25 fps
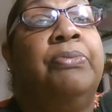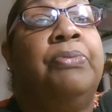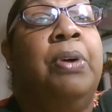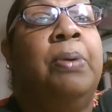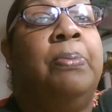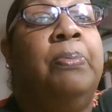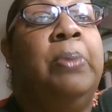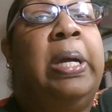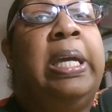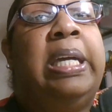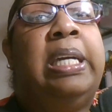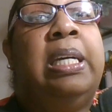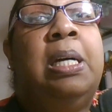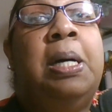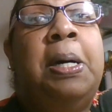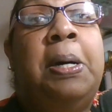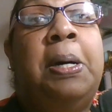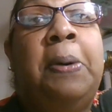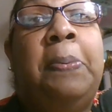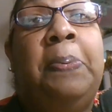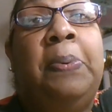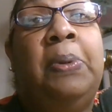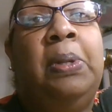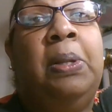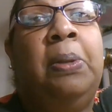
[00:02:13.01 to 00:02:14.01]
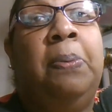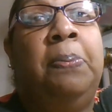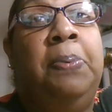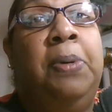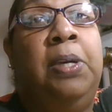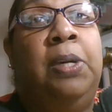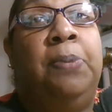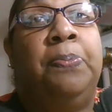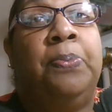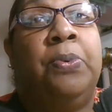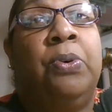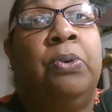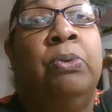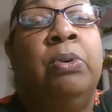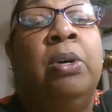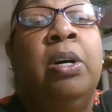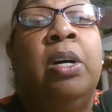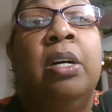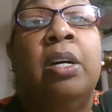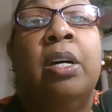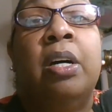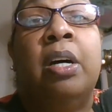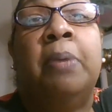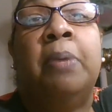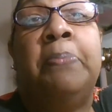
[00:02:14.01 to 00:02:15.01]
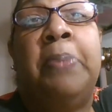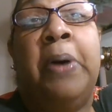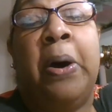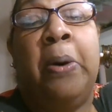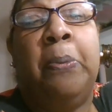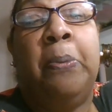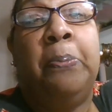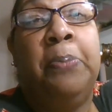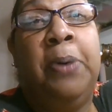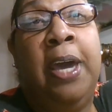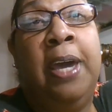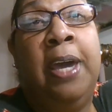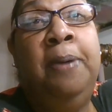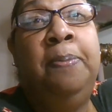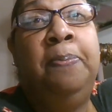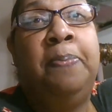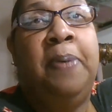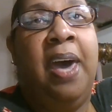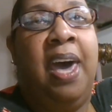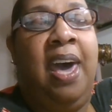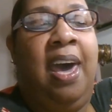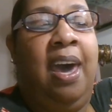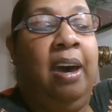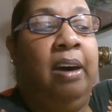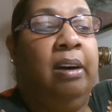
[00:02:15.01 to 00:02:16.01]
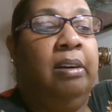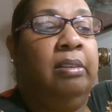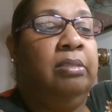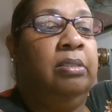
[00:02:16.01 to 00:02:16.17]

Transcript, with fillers: from a couple of people about PayPal.